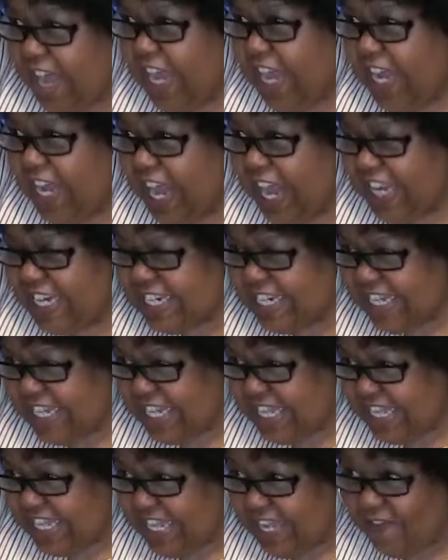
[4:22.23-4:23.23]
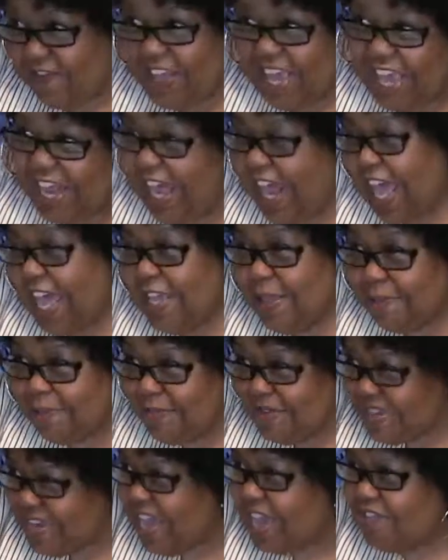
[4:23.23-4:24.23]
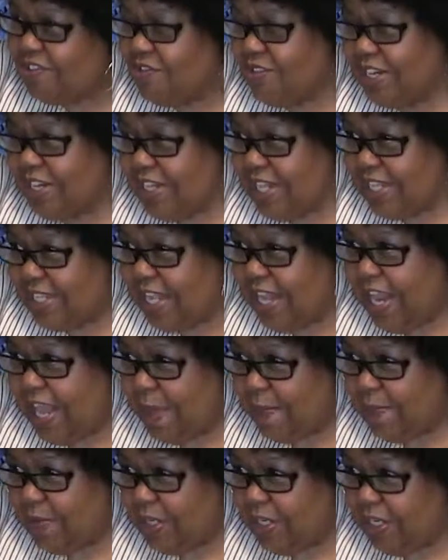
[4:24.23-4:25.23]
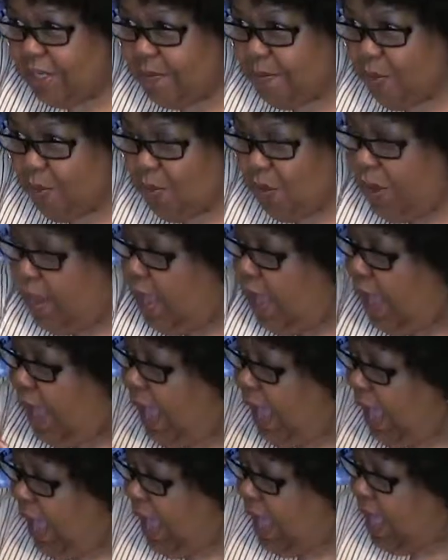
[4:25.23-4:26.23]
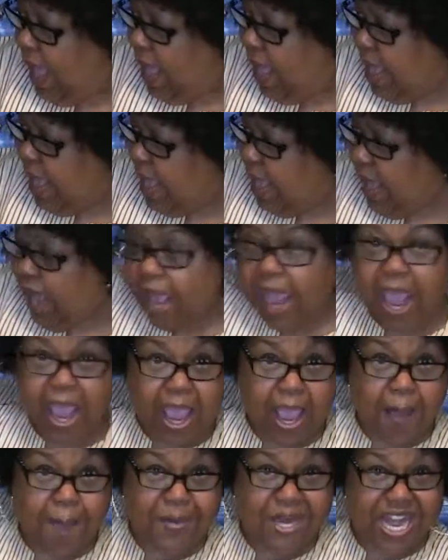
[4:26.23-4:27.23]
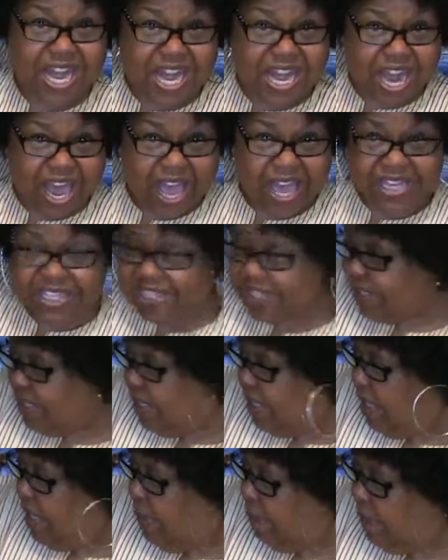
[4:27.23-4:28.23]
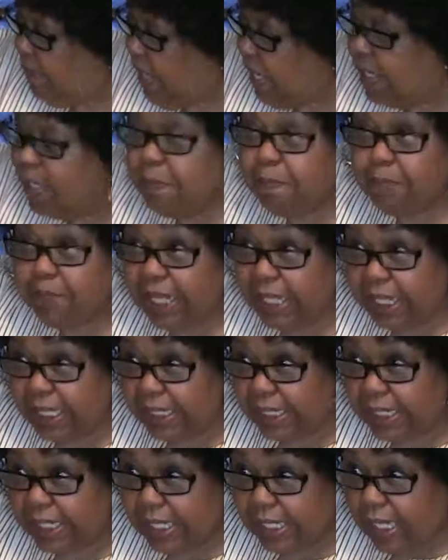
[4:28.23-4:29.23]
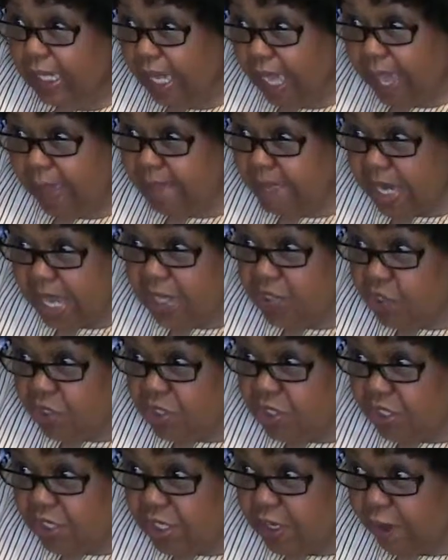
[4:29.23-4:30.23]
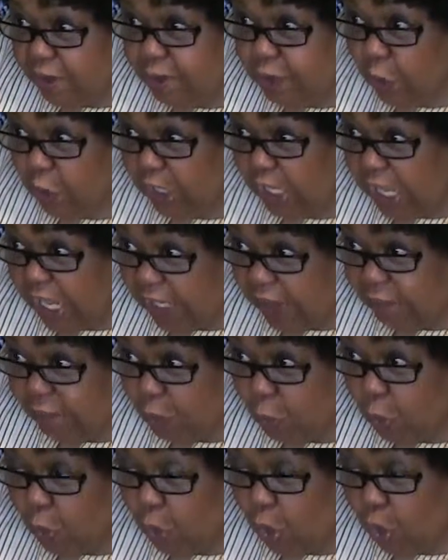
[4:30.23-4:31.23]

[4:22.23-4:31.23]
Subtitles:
and an idea thief, and I am not going to let that happen anymore. I am not a potted plant. I'm not just here for colorful